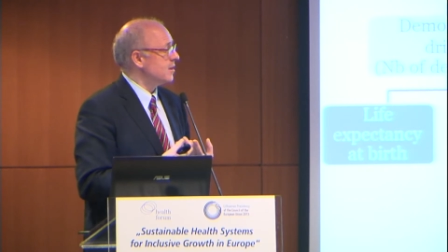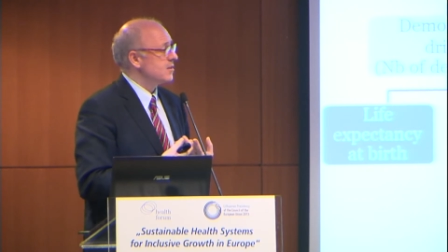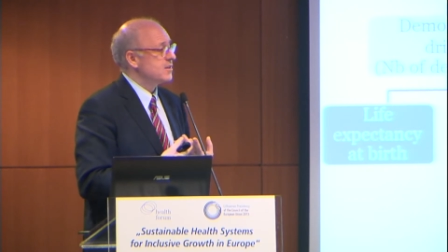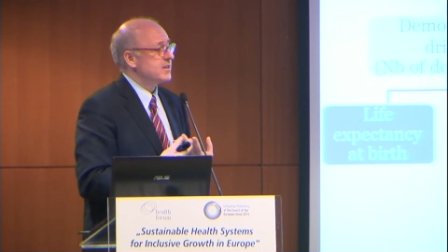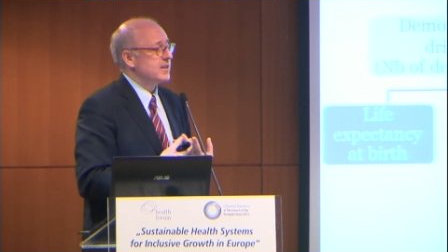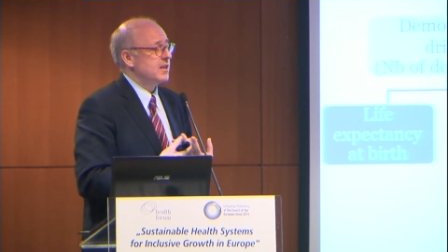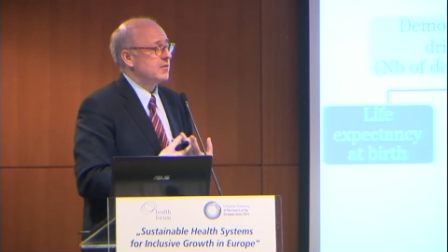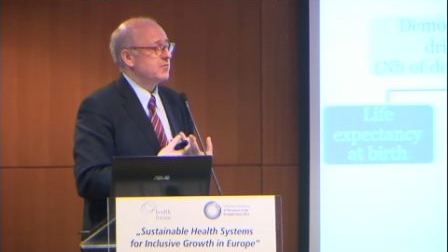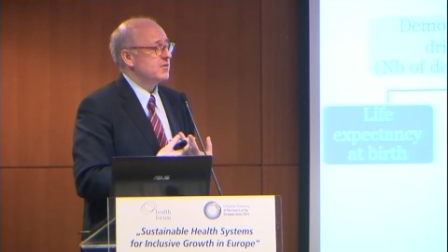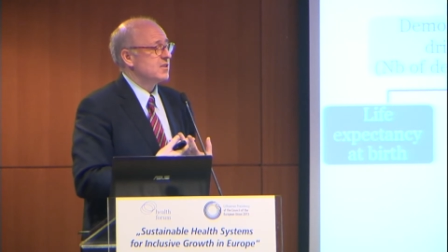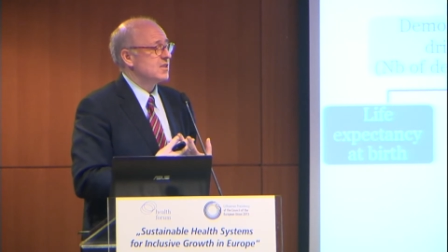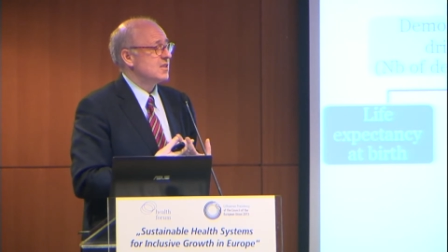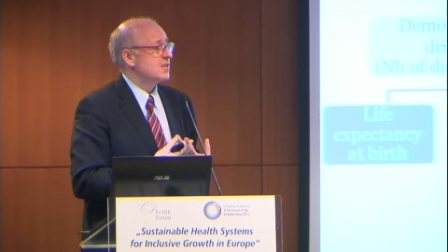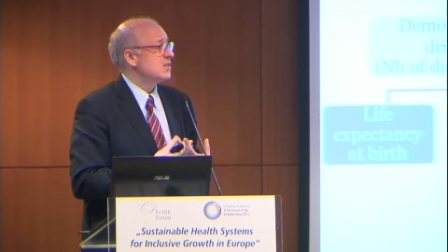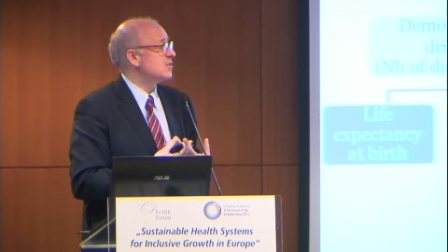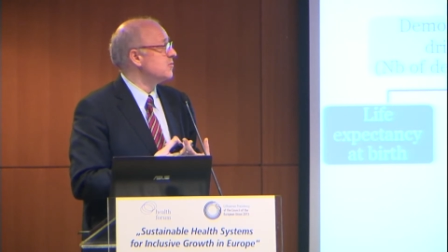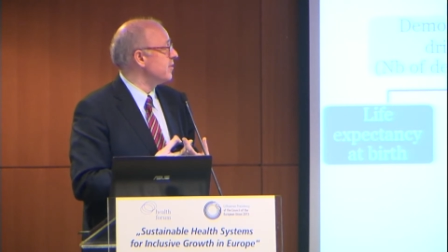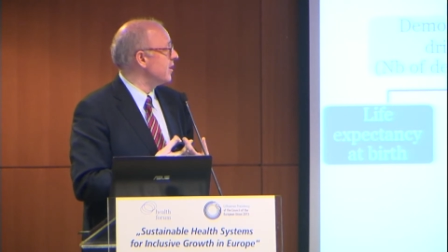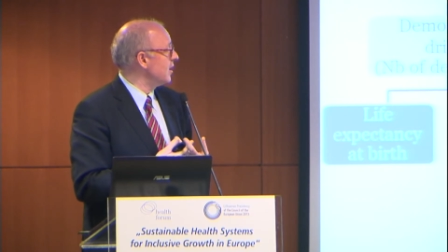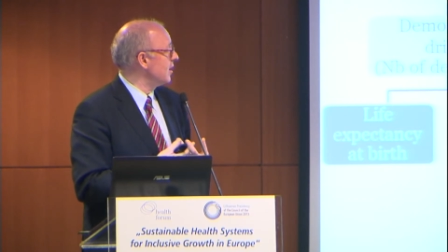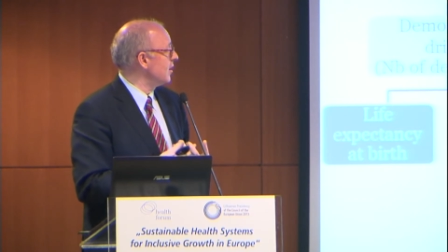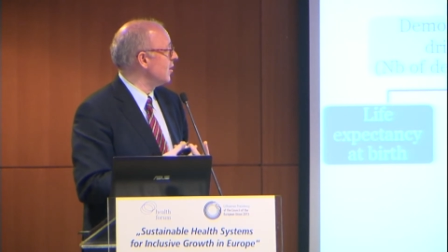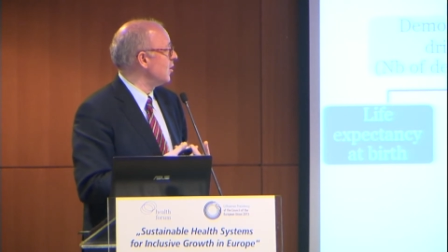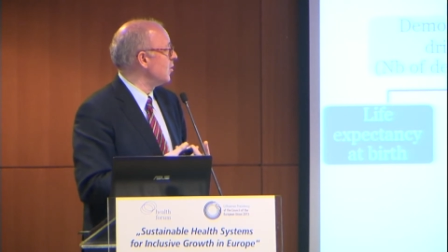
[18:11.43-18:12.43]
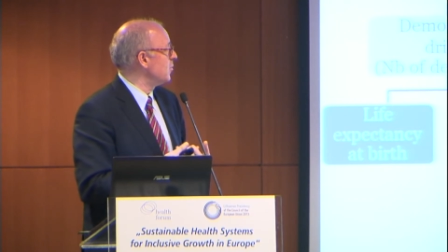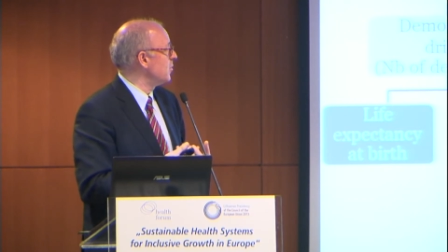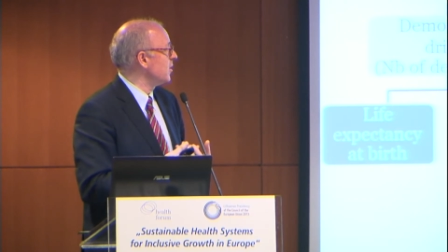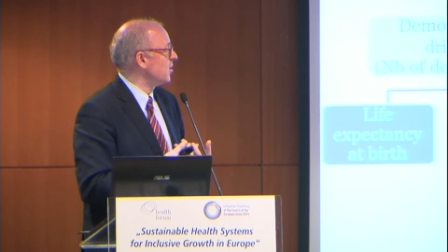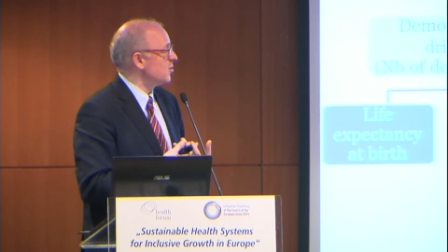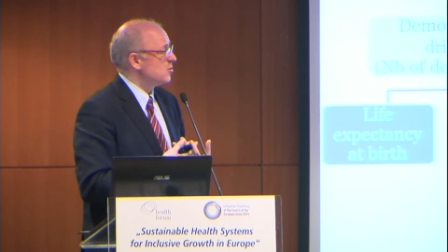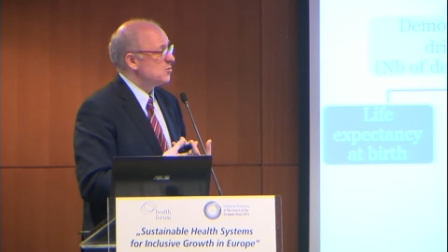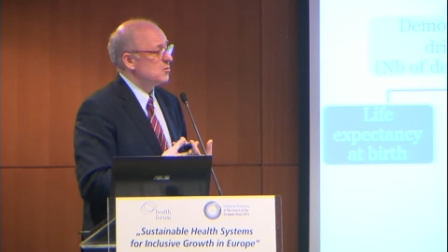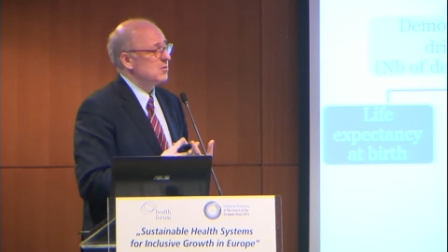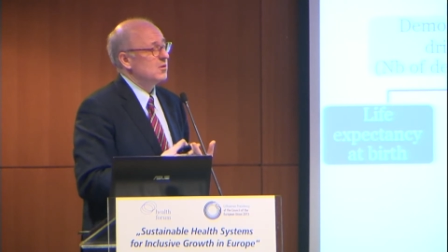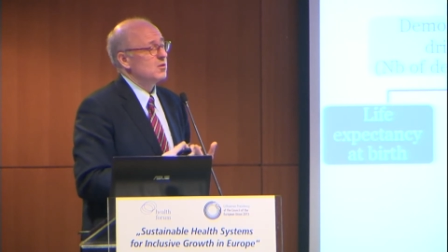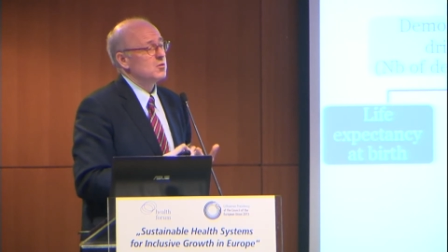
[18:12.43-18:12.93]
services is very low
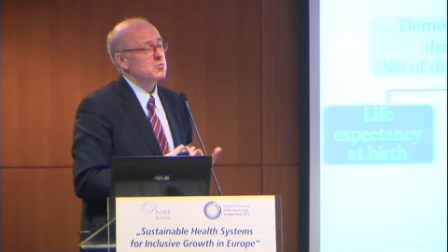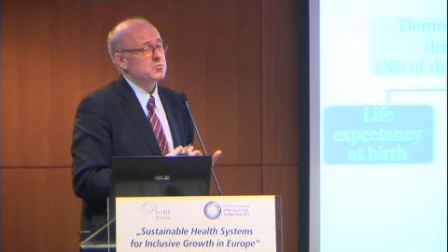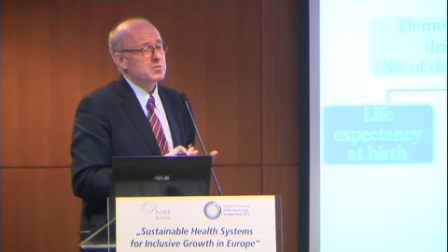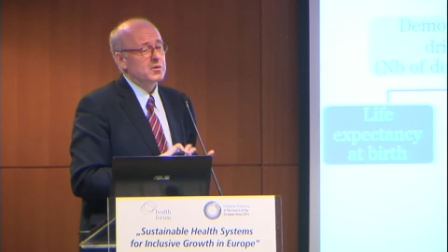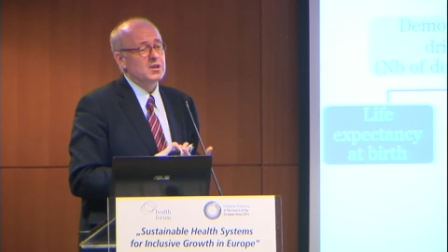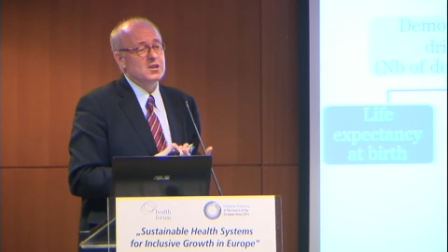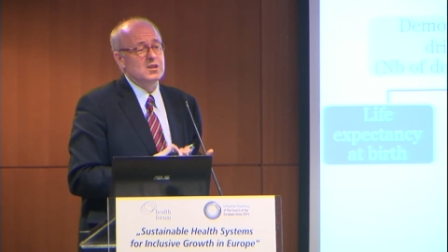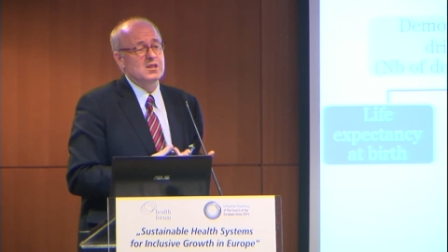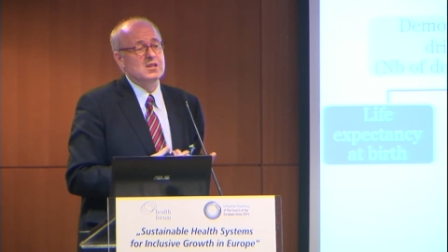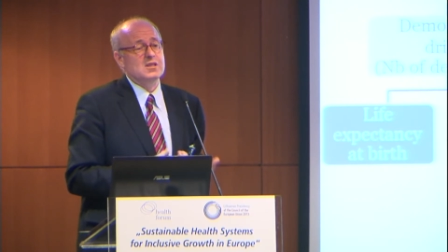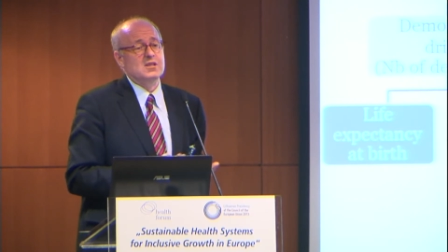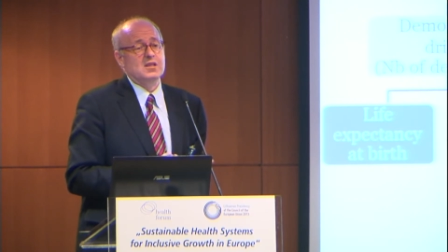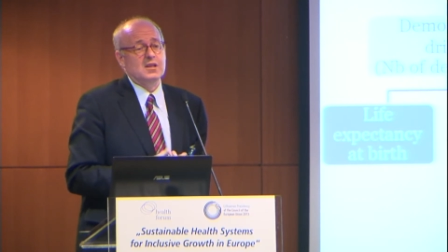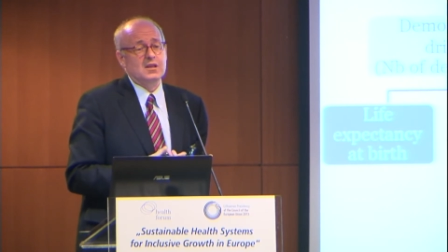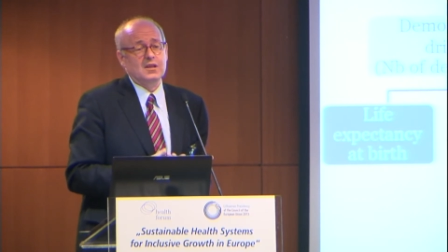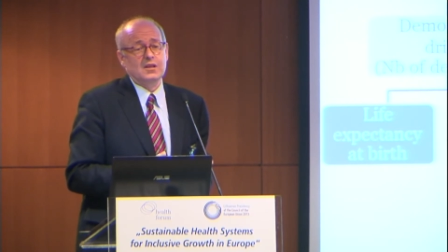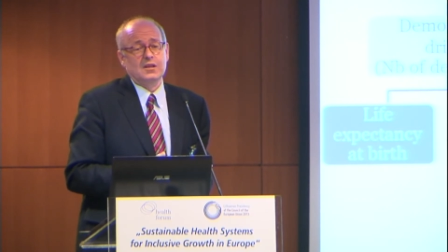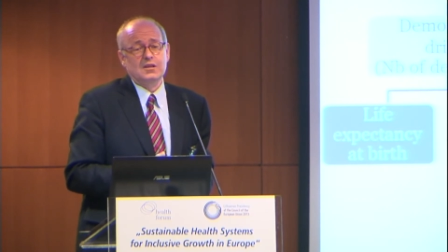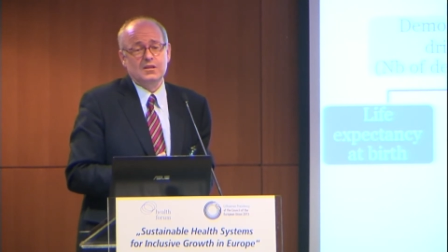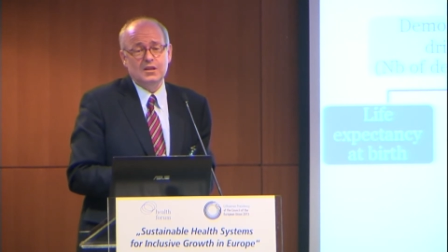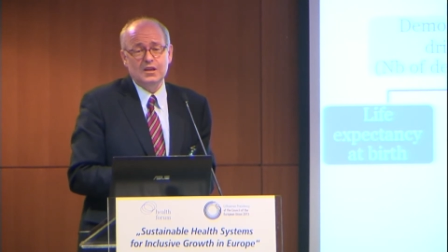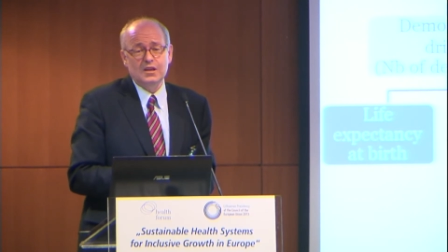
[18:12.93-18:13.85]
because you don't really decide,